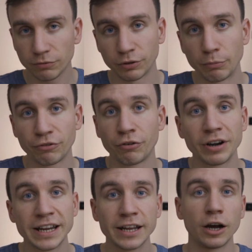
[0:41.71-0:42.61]
from
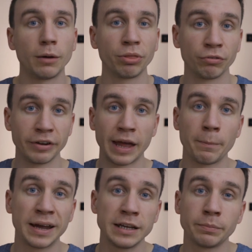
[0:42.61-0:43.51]
free up through their
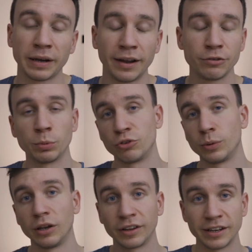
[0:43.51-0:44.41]
paid plans, which
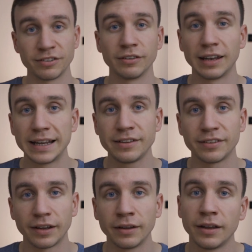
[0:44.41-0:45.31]
we'll look into
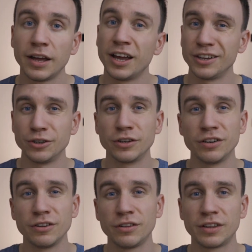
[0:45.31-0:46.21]
later, you
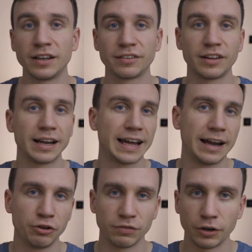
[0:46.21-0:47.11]
can do things like
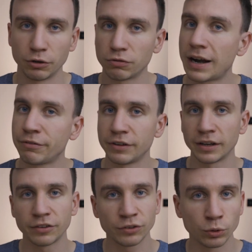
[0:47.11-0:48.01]
add your own
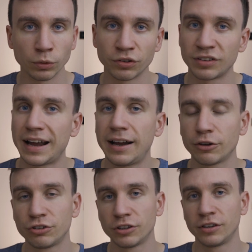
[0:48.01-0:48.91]
graphics, calls to
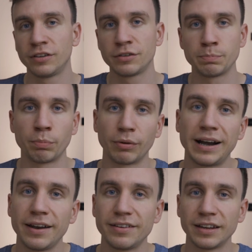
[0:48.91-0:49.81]
actions,
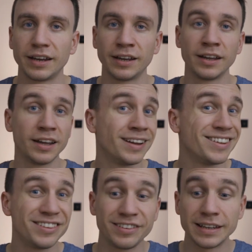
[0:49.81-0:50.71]
branding,
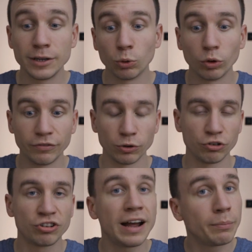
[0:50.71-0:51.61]
see all of your
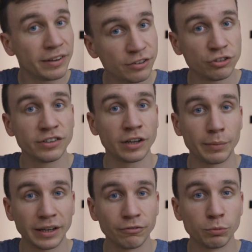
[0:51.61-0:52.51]
chat messages
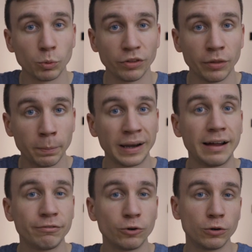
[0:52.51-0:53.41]
coming in from all the
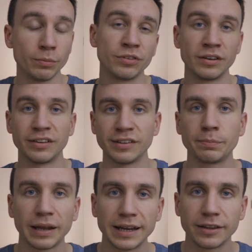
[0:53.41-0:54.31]
platforms and
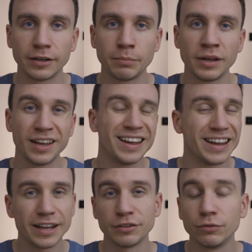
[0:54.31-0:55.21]
display them.
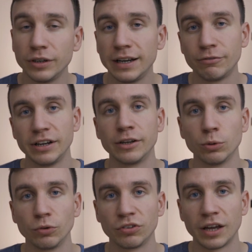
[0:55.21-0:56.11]
It's a really, really
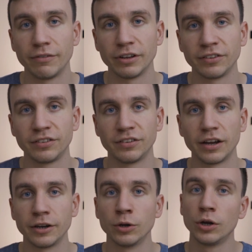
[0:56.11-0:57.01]
cool service.
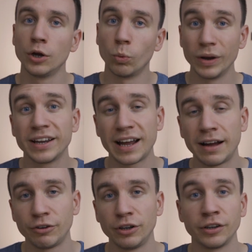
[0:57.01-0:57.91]
So we're going to
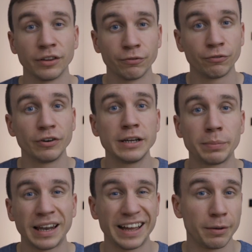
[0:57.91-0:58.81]
have a look at the free
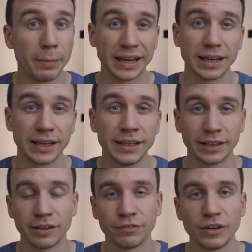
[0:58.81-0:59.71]
plan mainly
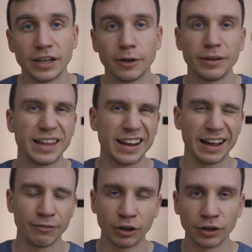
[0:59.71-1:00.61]
in this video and then
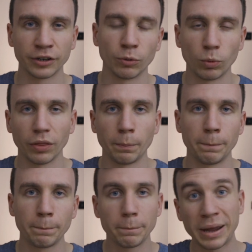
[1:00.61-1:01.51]
have a look at what the
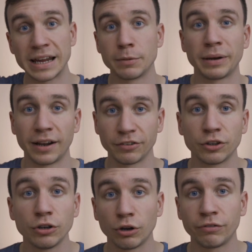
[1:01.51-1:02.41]
paid plans
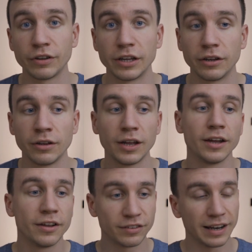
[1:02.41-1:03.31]
could offer you.
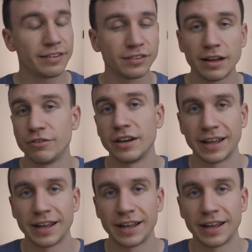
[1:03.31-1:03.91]
So let's dive in